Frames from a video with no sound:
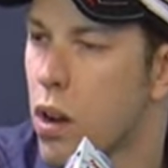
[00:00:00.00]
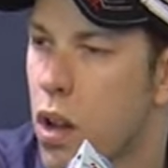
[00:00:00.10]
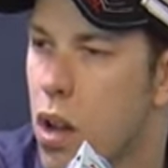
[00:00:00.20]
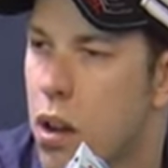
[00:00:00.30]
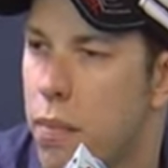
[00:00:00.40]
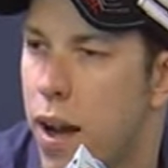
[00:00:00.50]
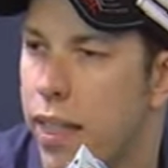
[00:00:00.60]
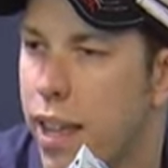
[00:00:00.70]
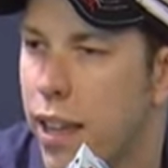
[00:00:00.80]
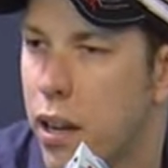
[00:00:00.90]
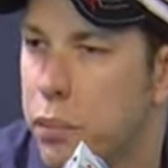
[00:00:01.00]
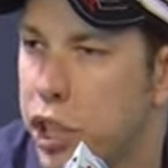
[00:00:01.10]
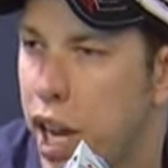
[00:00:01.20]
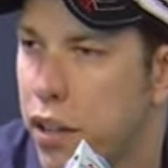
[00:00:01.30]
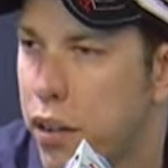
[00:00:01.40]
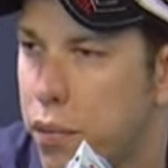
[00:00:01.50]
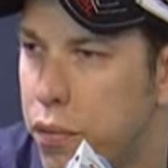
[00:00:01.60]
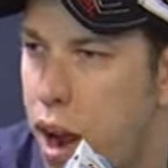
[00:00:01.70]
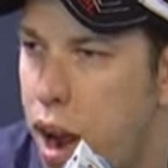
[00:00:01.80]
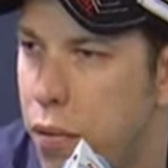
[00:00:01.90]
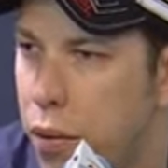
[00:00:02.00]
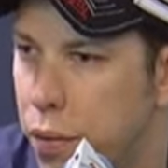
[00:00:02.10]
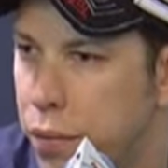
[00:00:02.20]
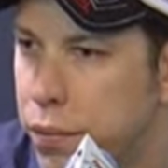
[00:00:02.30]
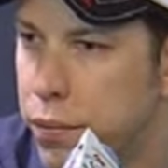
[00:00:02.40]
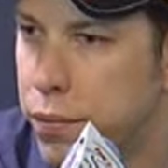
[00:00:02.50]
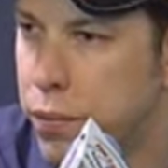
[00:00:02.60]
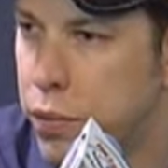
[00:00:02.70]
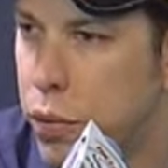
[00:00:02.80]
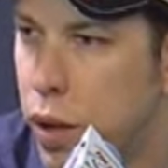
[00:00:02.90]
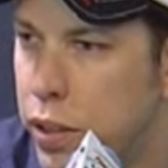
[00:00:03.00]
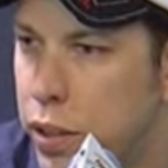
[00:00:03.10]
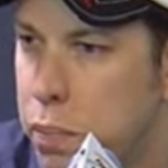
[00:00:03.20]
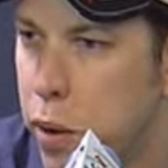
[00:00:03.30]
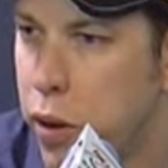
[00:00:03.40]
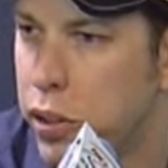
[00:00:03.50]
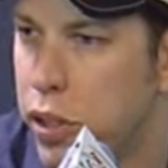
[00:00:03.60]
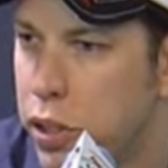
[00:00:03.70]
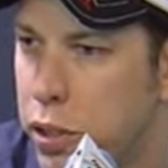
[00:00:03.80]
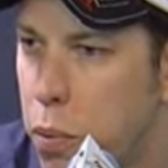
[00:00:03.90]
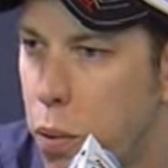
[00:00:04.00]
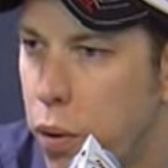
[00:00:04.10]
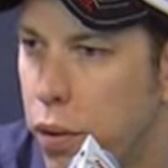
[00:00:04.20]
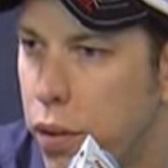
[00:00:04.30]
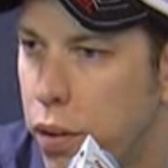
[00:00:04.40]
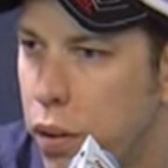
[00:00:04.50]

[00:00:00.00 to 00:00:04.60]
I think an objective driver who has experience in the sport